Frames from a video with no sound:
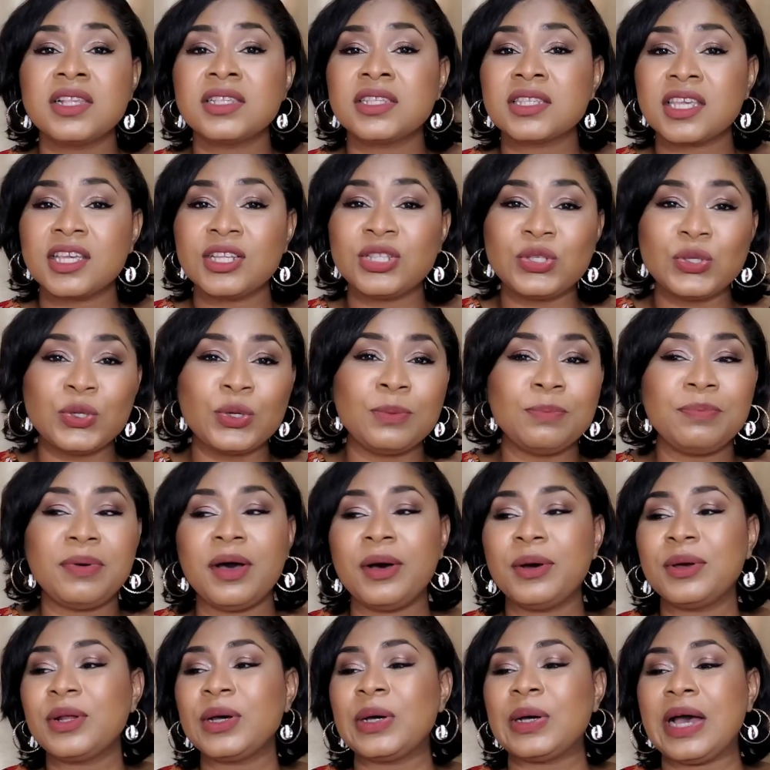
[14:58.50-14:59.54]
skin tone
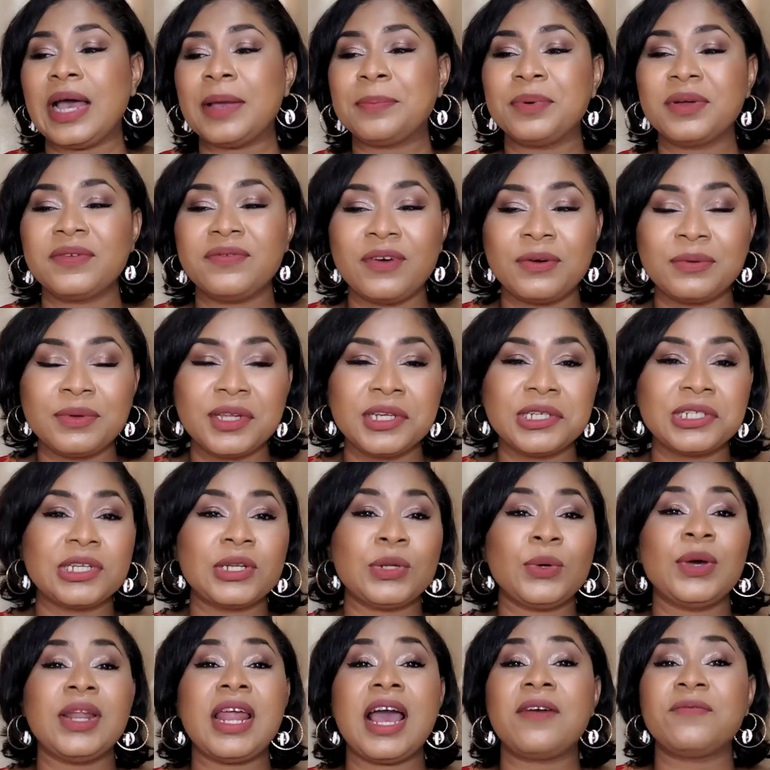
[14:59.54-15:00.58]
powder. I put foundation
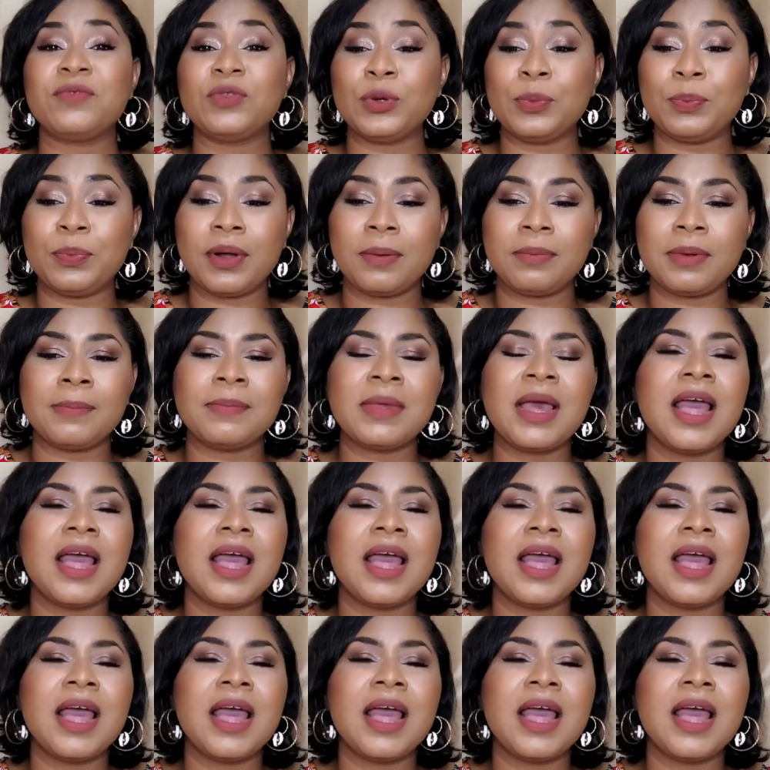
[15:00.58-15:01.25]
on, have no problem.